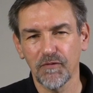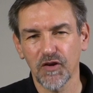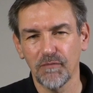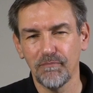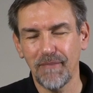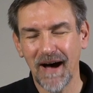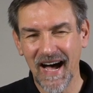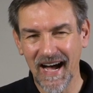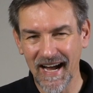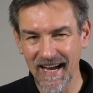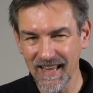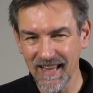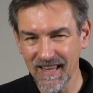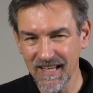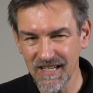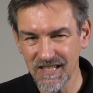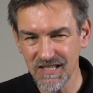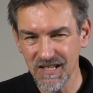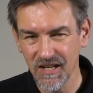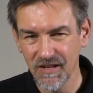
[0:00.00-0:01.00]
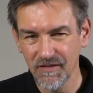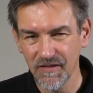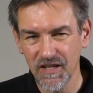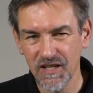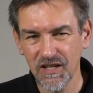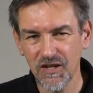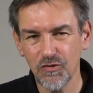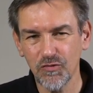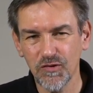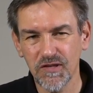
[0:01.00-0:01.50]
pilot
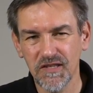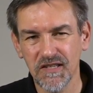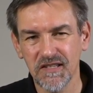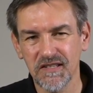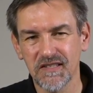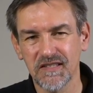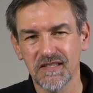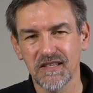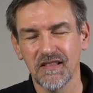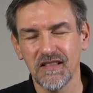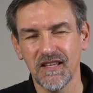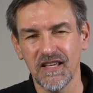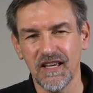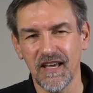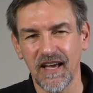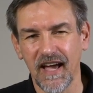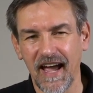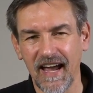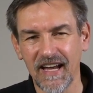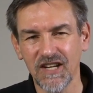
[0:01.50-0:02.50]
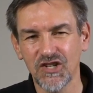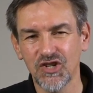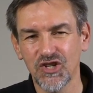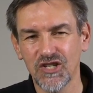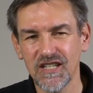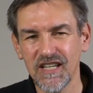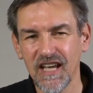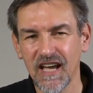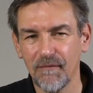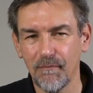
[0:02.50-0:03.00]
uses the
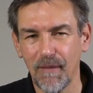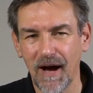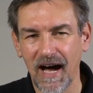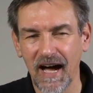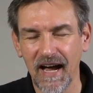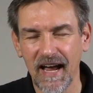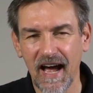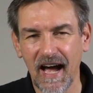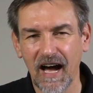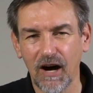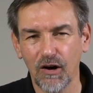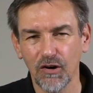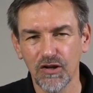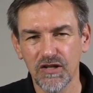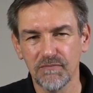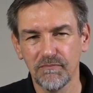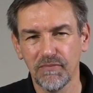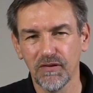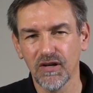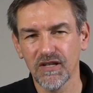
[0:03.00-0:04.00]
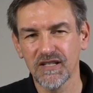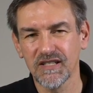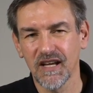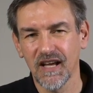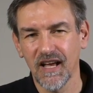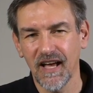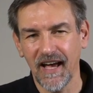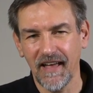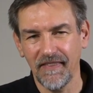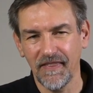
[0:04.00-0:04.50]
HDMI output
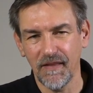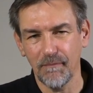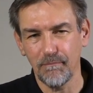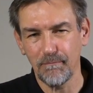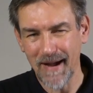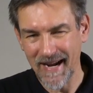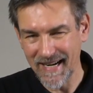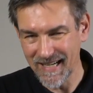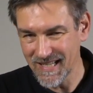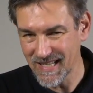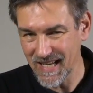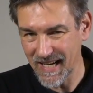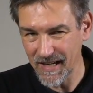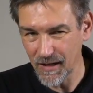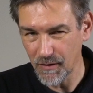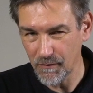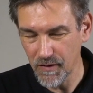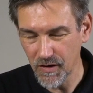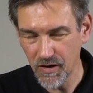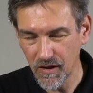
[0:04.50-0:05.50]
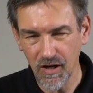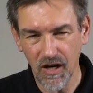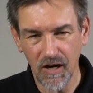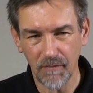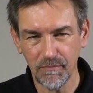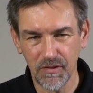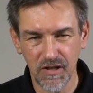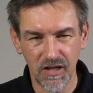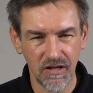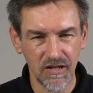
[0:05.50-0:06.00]
at the back side of the
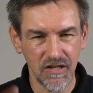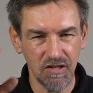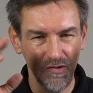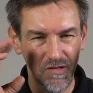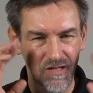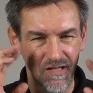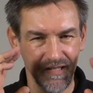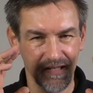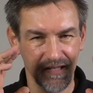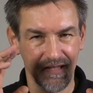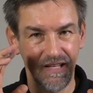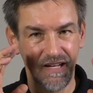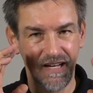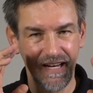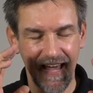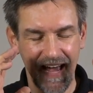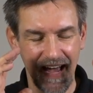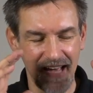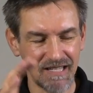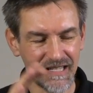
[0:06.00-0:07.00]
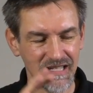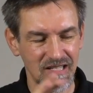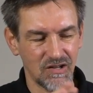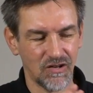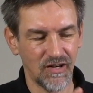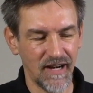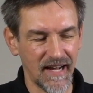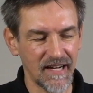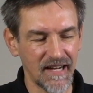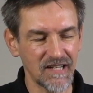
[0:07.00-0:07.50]
copter, uses the glasses
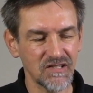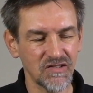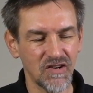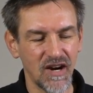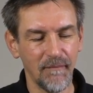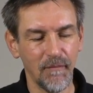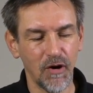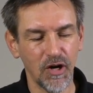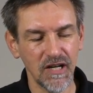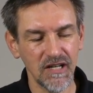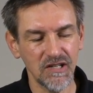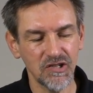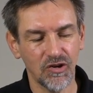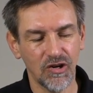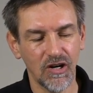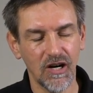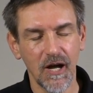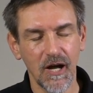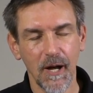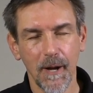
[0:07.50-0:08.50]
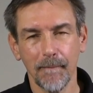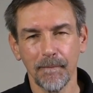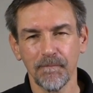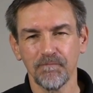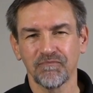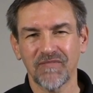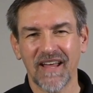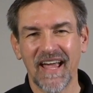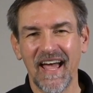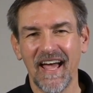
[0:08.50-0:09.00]
or an extra monitor,
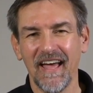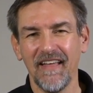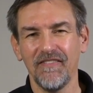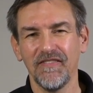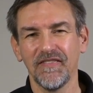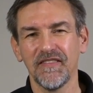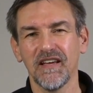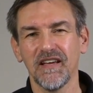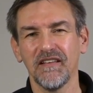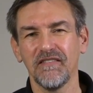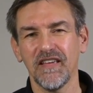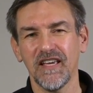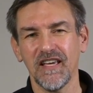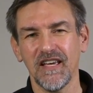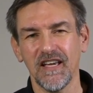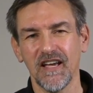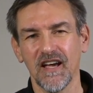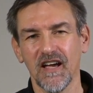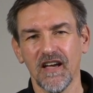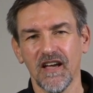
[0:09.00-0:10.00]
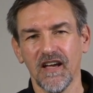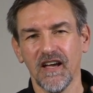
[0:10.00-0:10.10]
and the